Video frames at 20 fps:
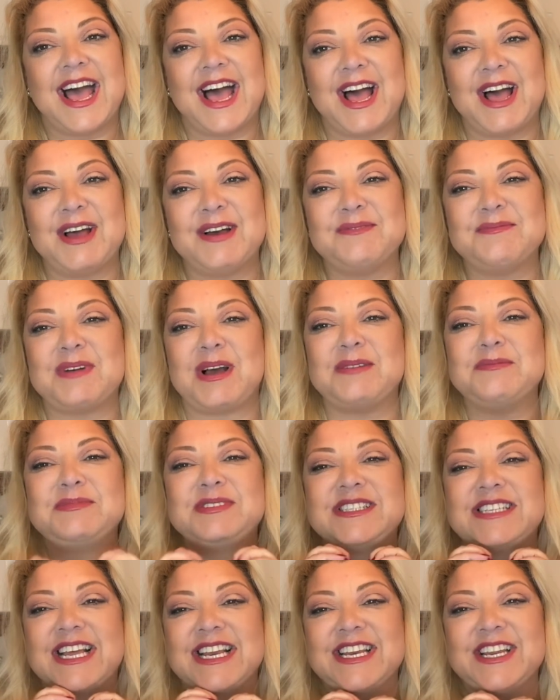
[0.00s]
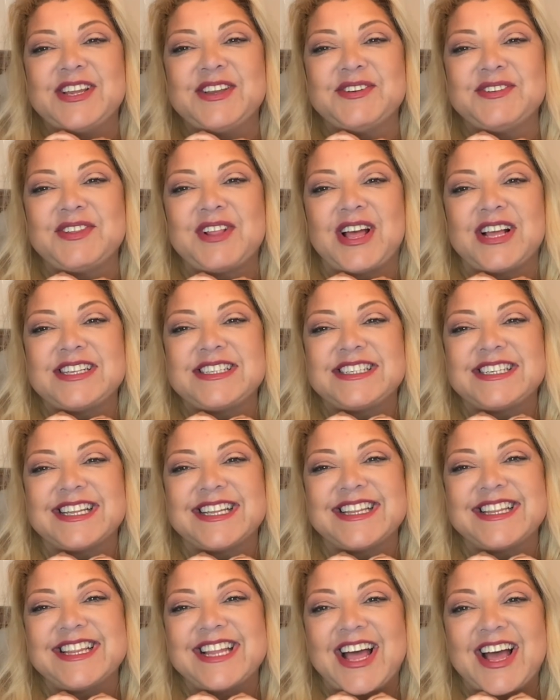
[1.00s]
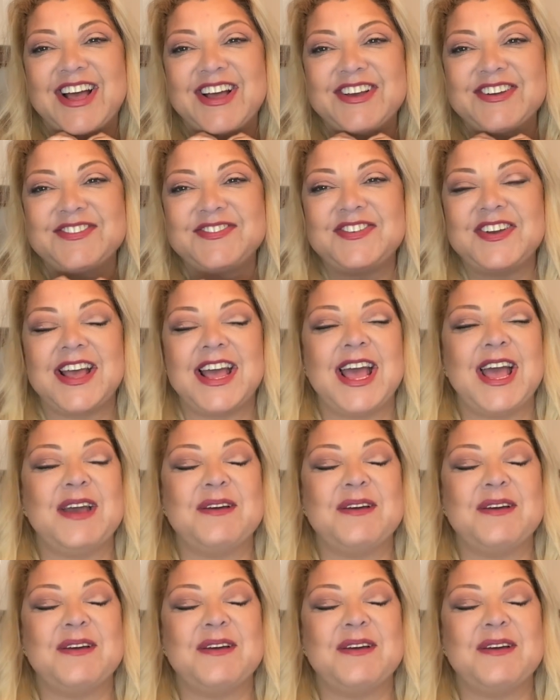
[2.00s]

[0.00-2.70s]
I'm sending you lots of love.